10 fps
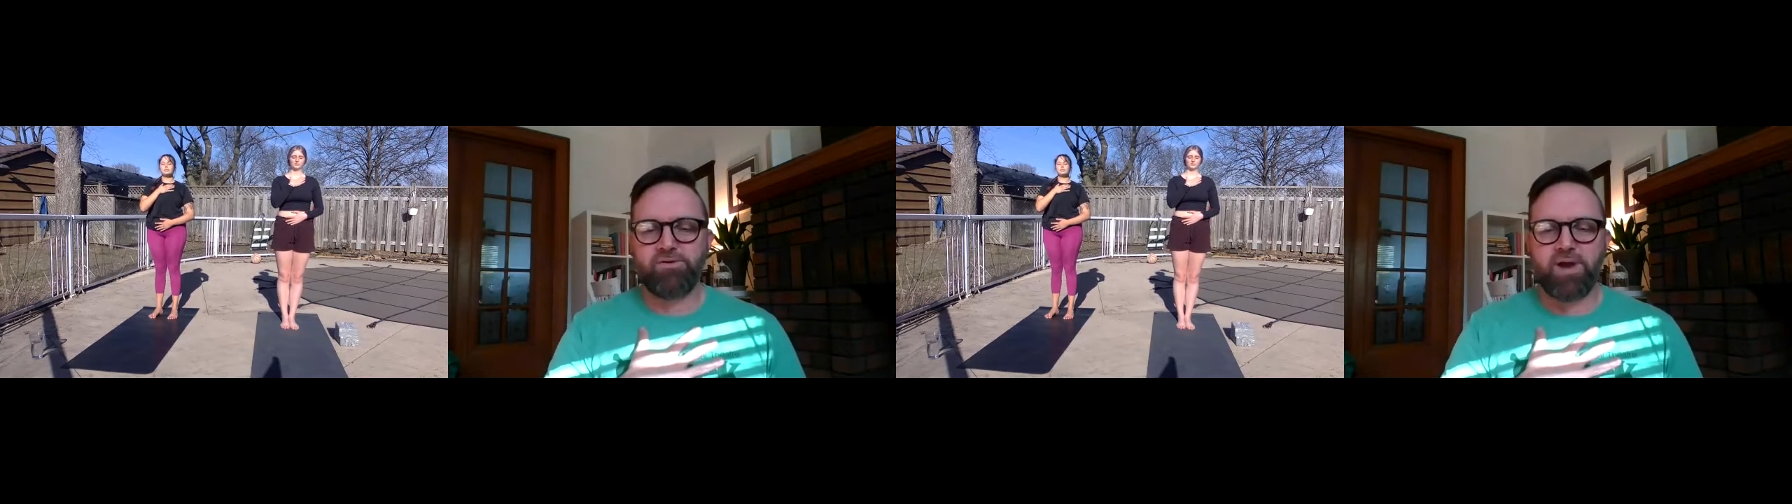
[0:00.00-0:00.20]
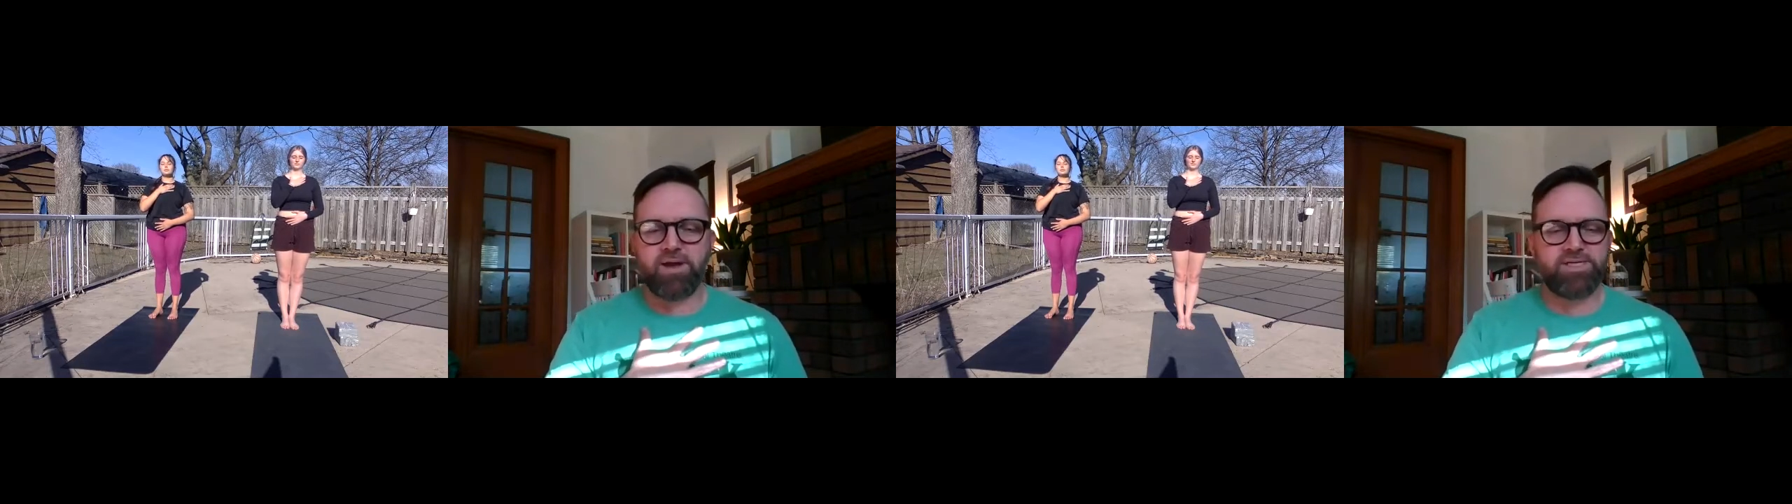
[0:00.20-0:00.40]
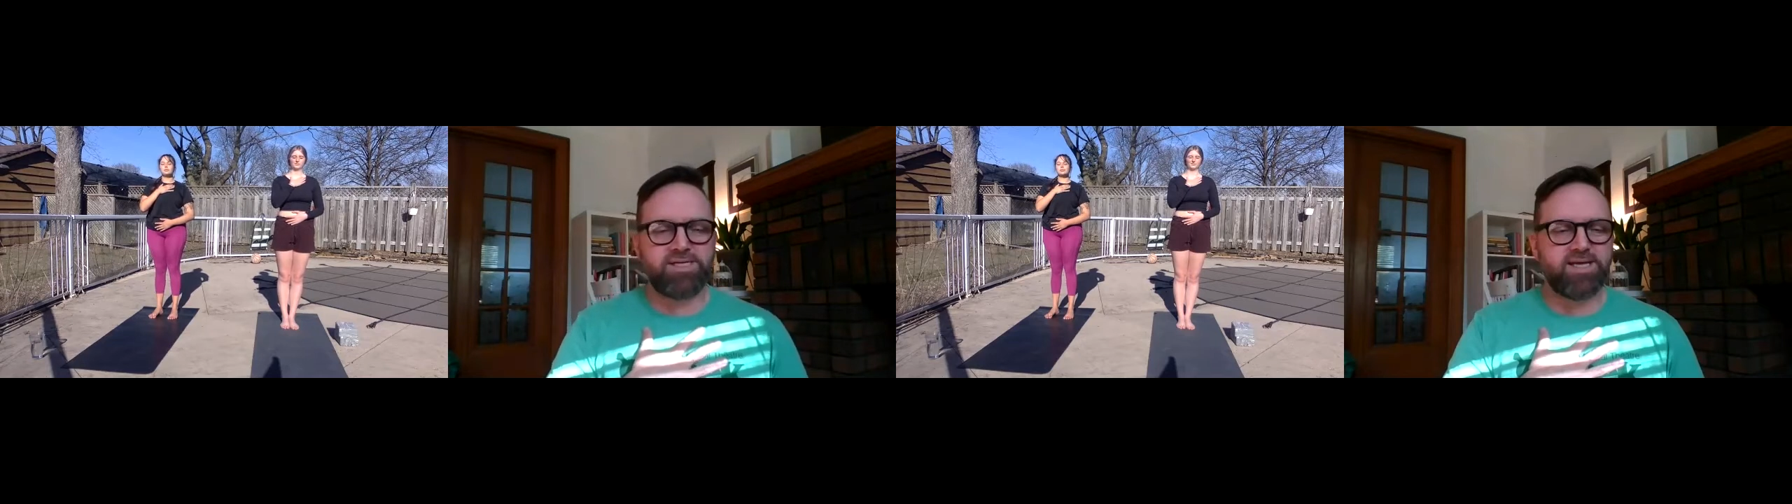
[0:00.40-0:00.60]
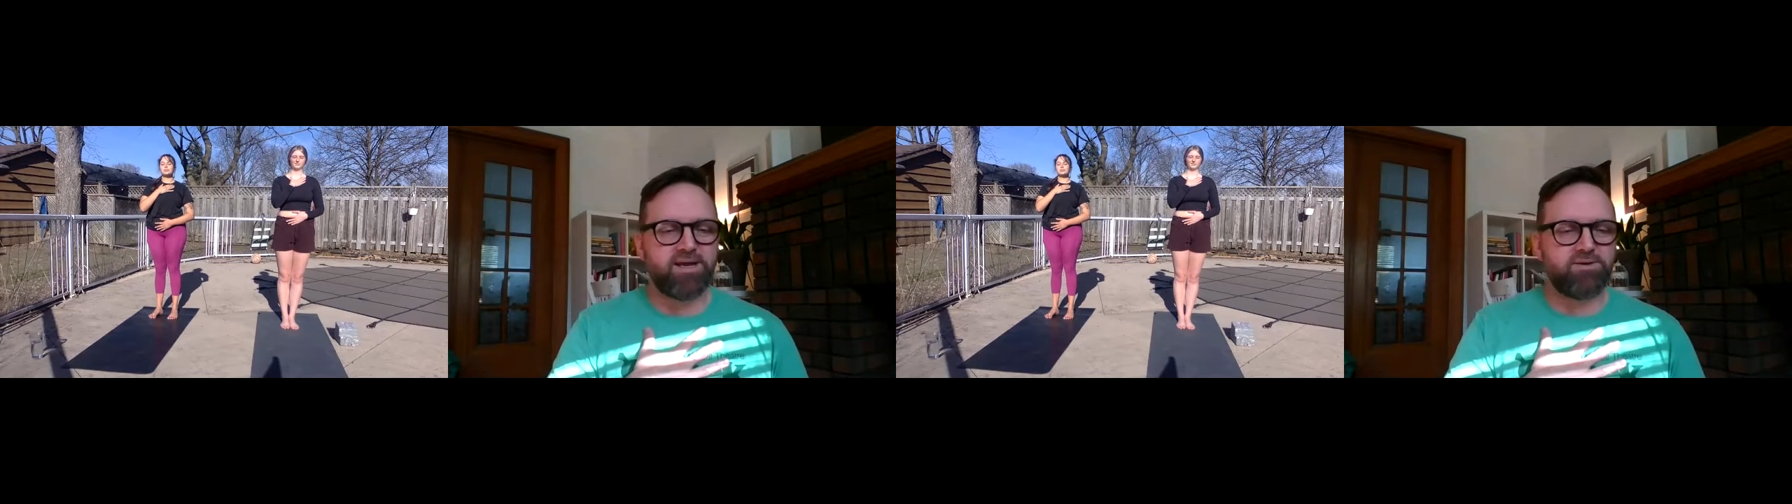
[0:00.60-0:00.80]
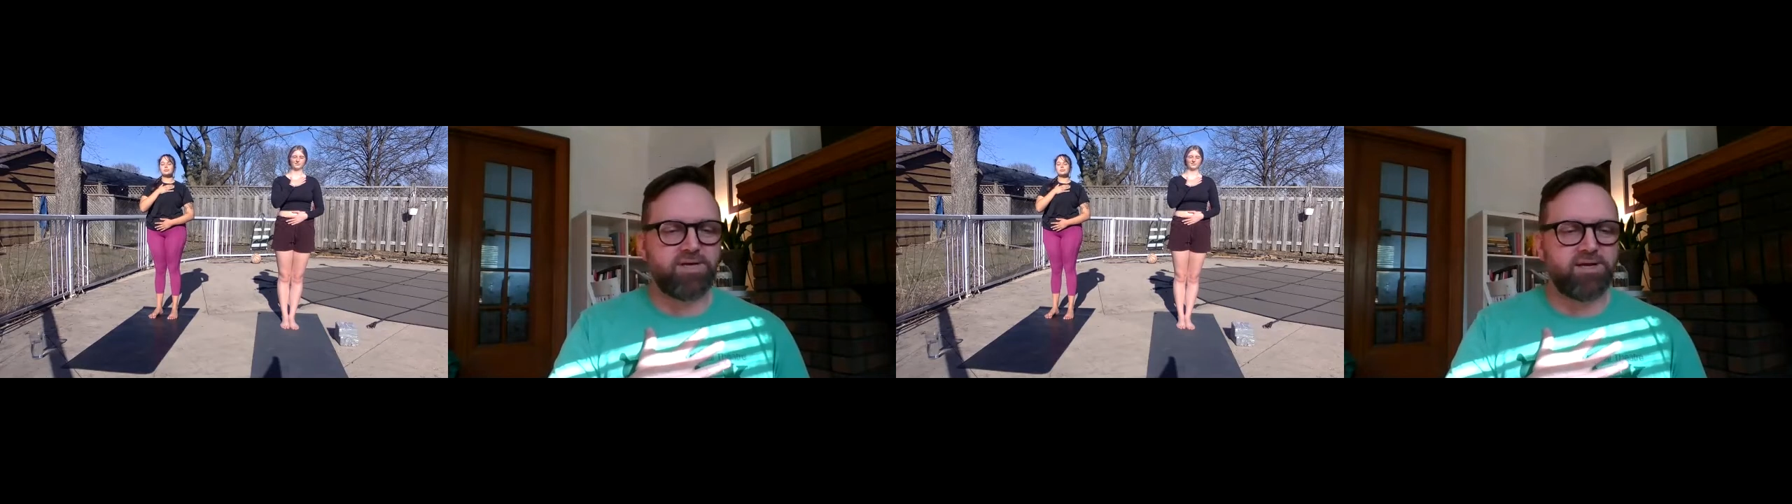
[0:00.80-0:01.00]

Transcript: Grounding down